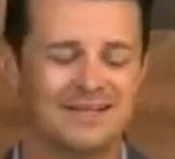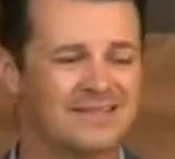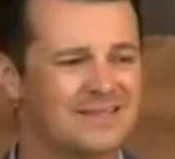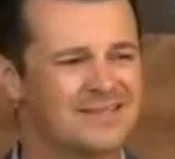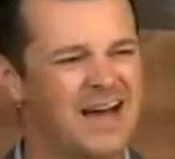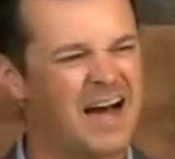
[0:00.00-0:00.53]

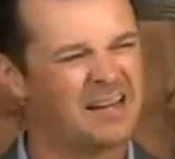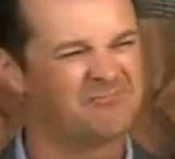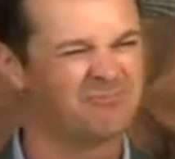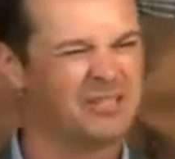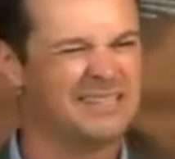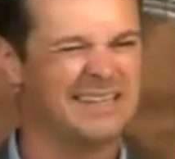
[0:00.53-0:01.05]
this is not
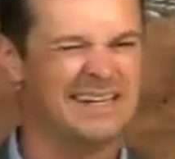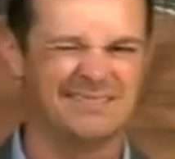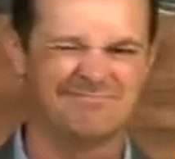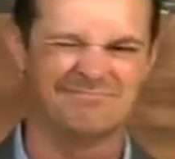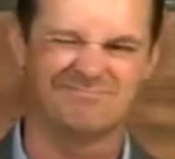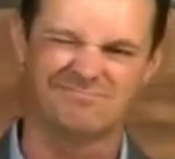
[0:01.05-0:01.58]
really
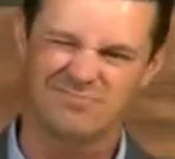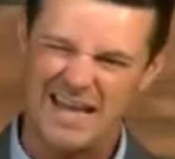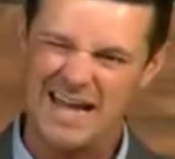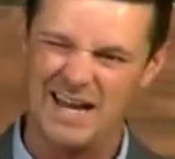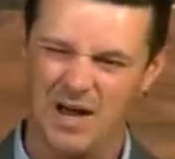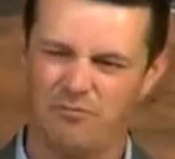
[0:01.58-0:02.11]

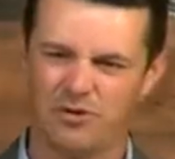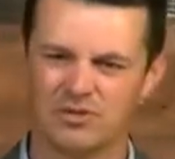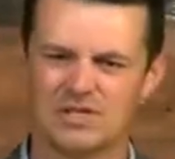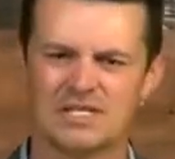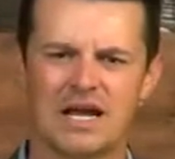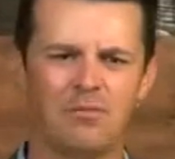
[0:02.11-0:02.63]
that helpful
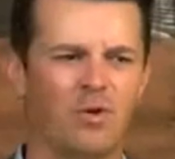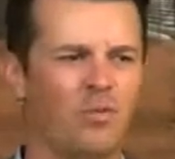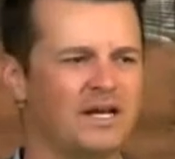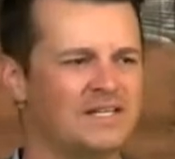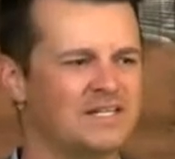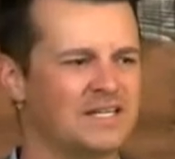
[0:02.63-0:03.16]
to say, well,
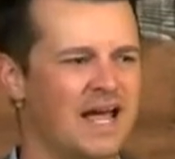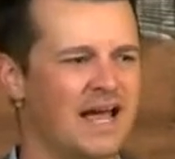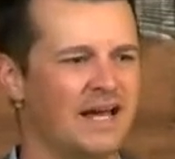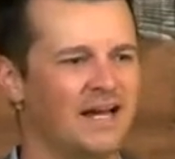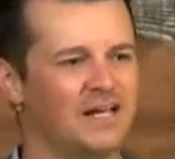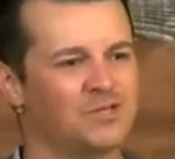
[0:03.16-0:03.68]
what he's
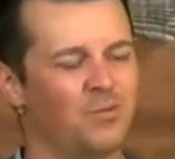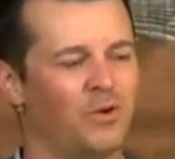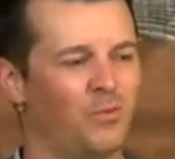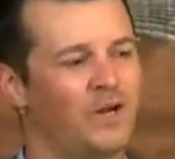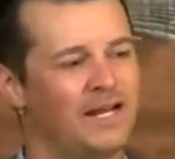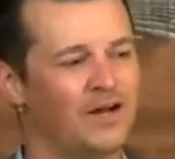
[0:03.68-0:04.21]
saying is
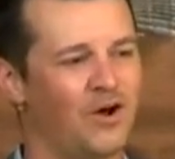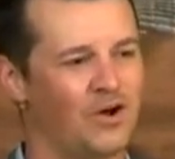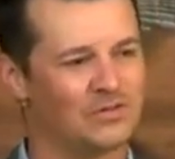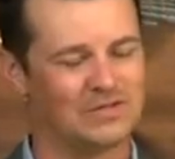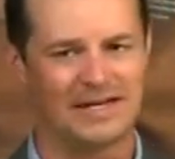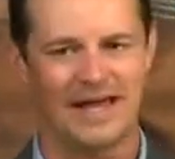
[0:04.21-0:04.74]
what we call
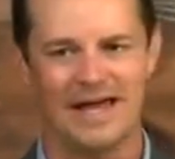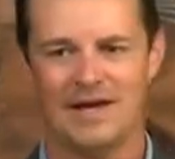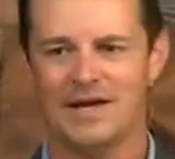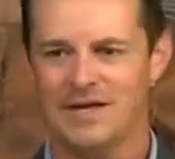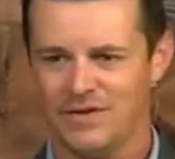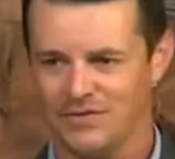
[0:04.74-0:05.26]

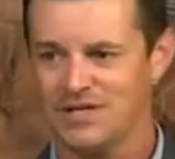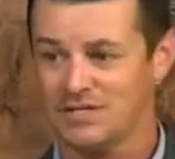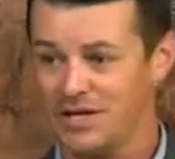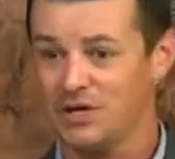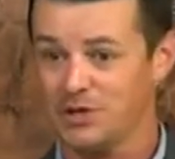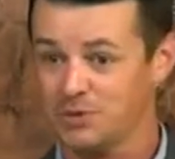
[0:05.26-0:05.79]
today the
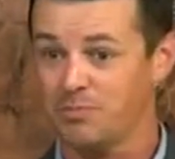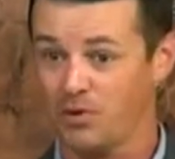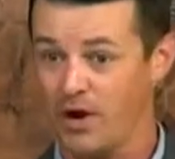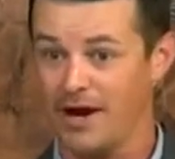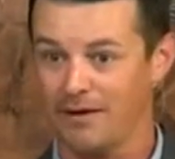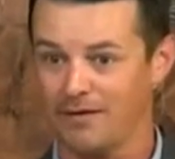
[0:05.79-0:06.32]
sinner's
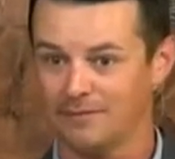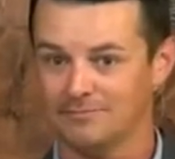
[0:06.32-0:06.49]
prayer.